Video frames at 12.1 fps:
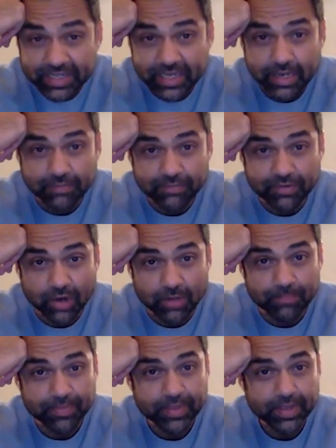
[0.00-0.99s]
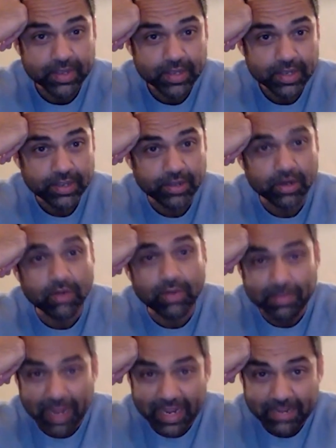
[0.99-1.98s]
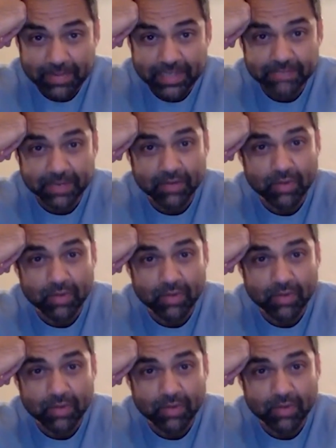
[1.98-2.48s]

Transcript: they come from. You know, where Mahie plays my